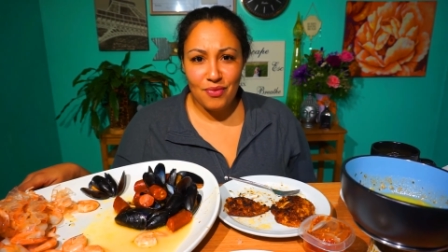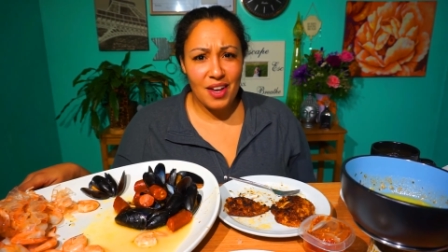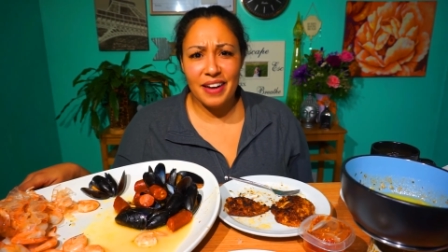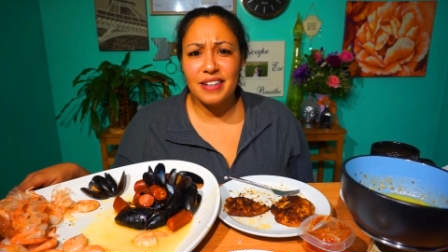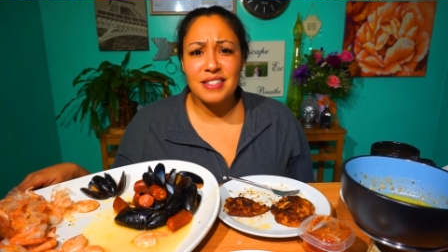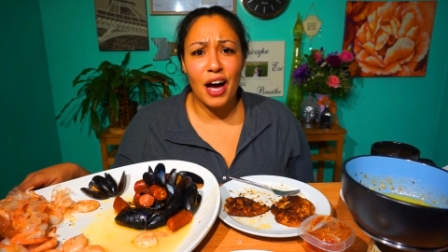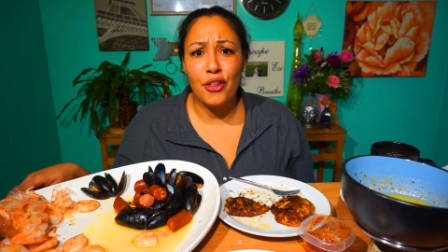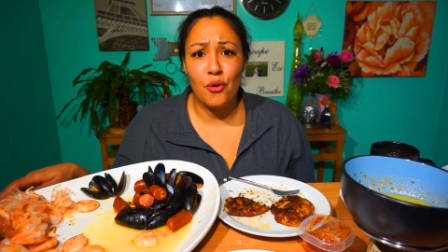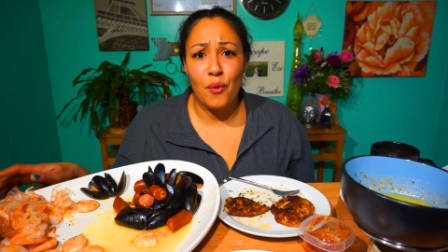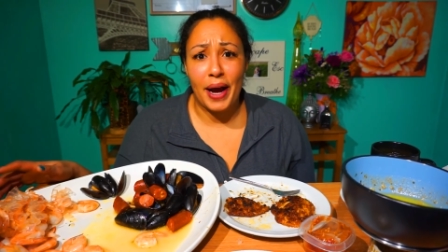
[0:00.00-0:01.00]
I guess,
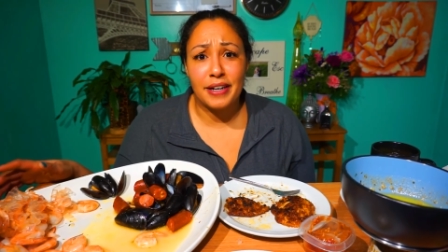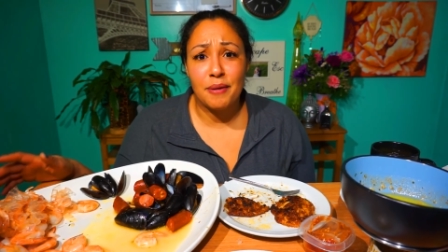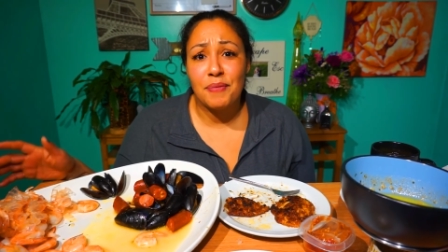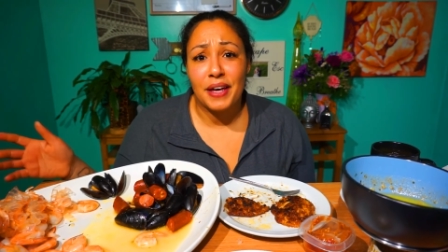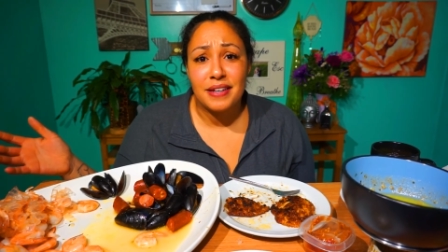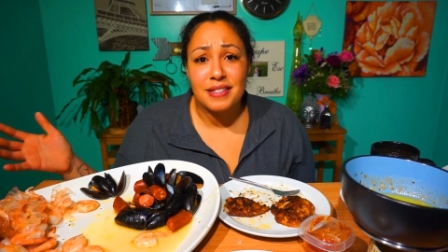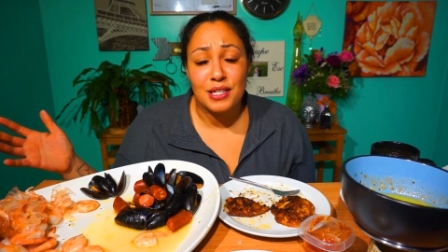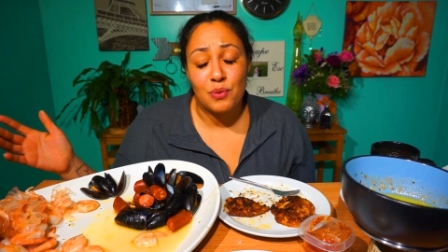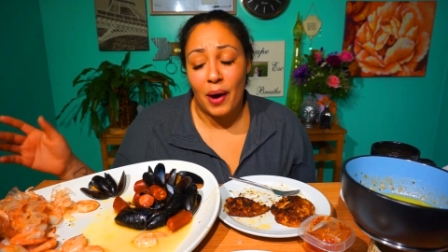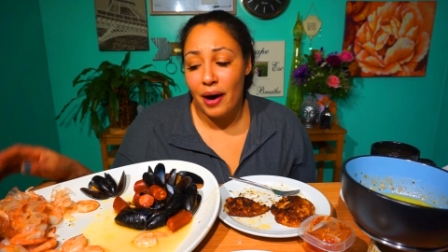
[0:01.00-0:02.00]
other random things
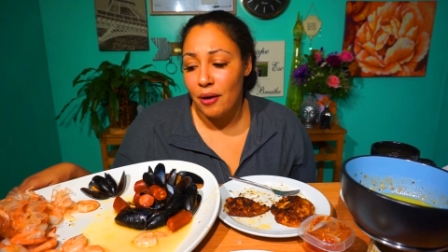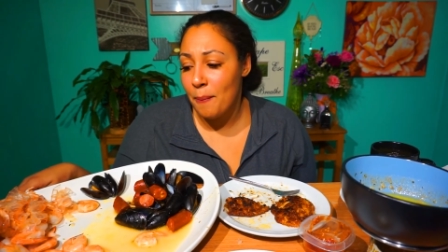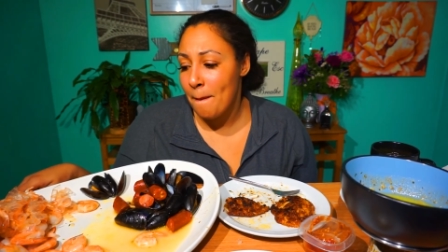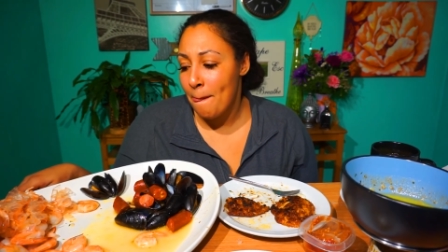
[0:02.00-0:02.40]
as well.